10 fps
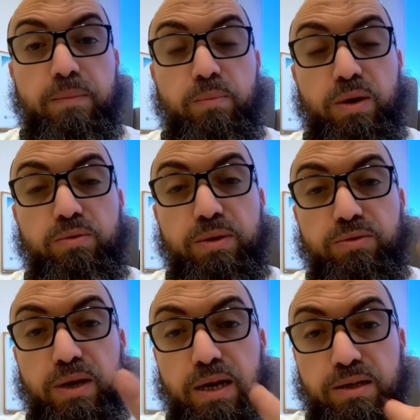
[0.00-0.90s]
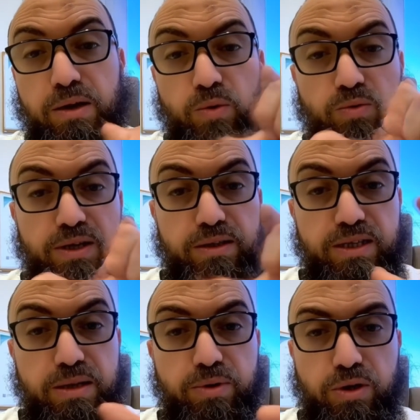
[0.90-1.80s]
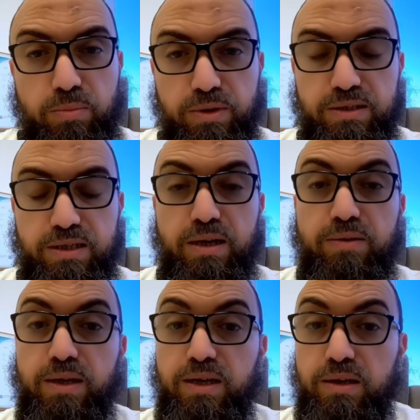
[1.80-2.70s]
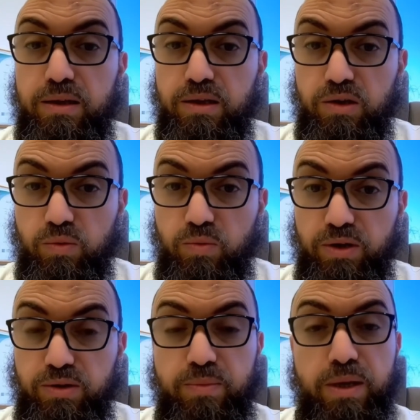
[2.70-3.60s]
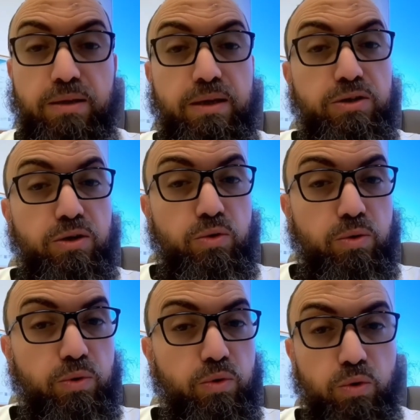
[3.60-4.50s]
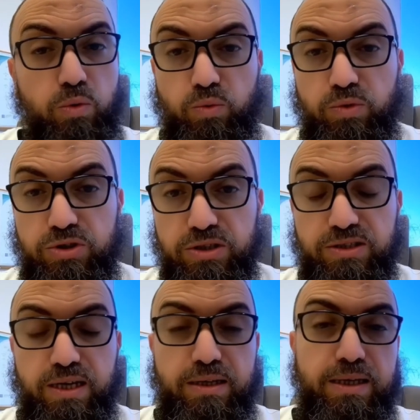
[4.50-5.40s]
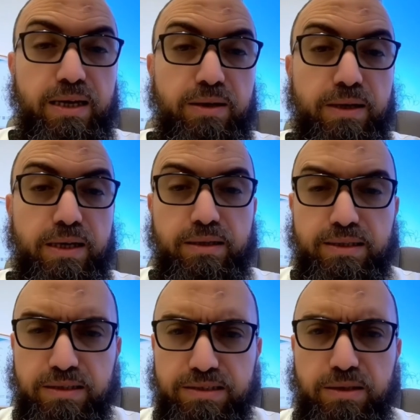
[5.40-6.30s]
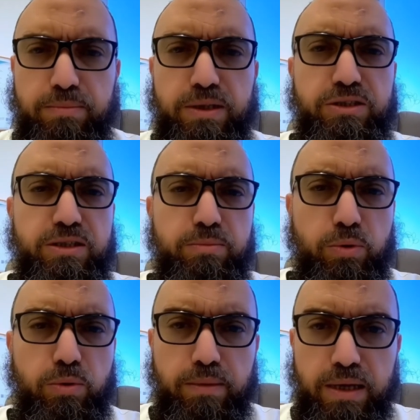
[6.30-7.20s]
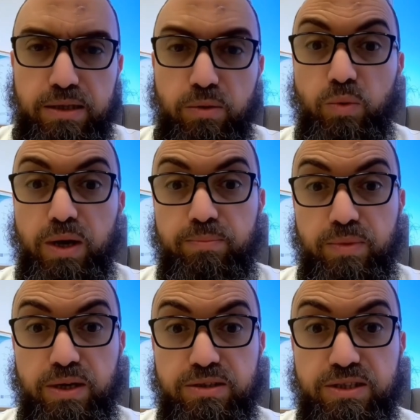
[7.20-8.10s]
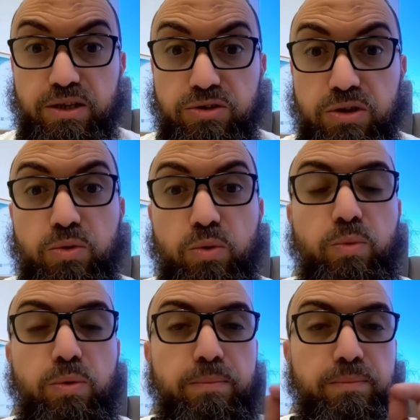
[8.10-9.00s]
But if we find that only the hemoglobin is elevated, while the platelets are normal or just slightly elevated, it's something simple, and the white blood cells are normal.